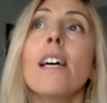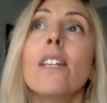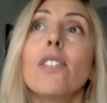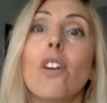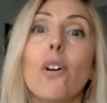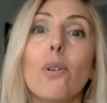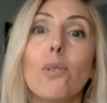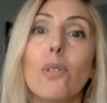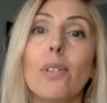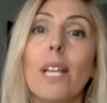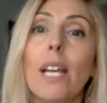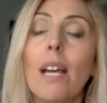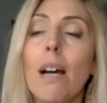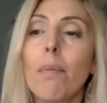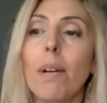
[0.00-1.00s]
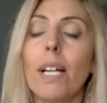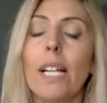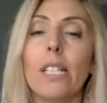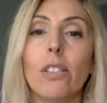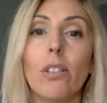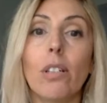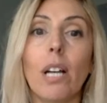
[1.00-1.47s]
So today I'm
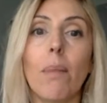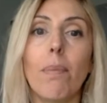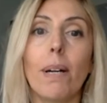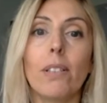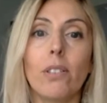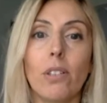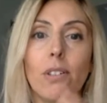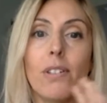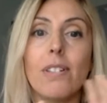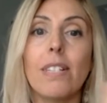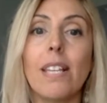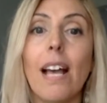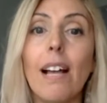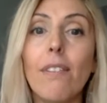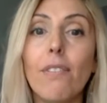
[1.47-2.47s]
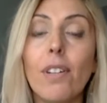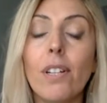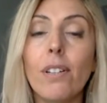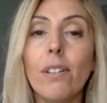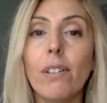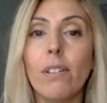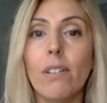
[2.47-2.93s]
gonna talk about your
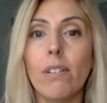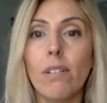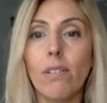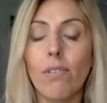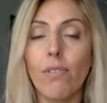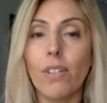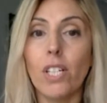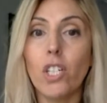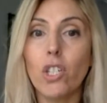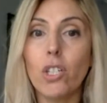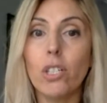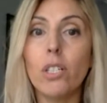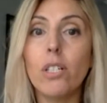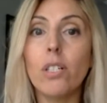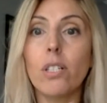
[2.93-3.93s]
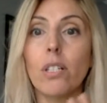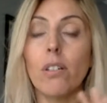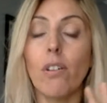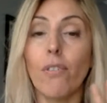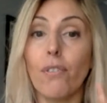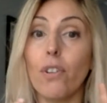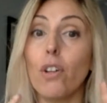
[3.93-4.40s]
7 features
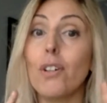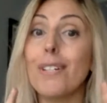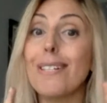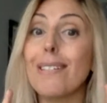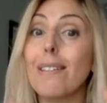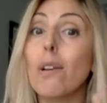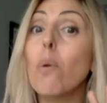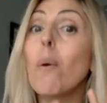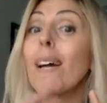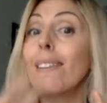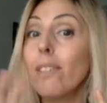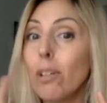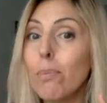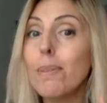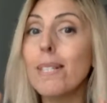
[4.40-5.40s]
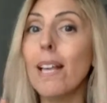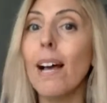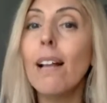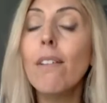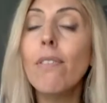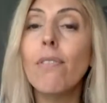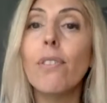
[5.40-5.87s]
of your quantum
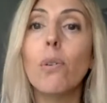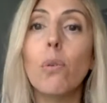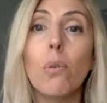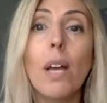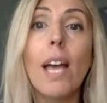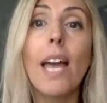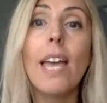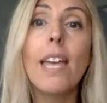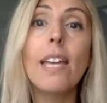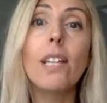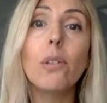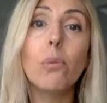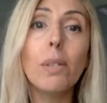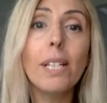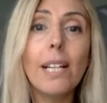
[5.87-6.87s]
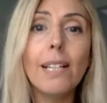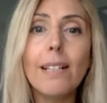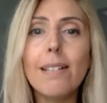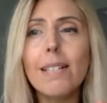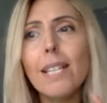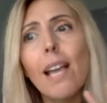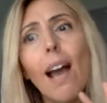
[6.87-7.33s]
self, and we're gonna
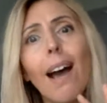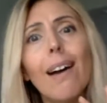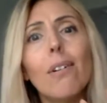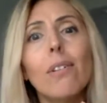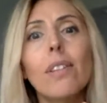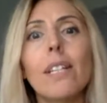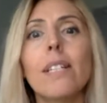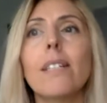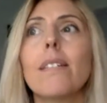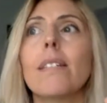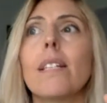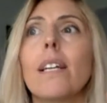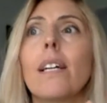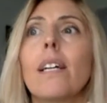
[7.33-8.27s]
see how this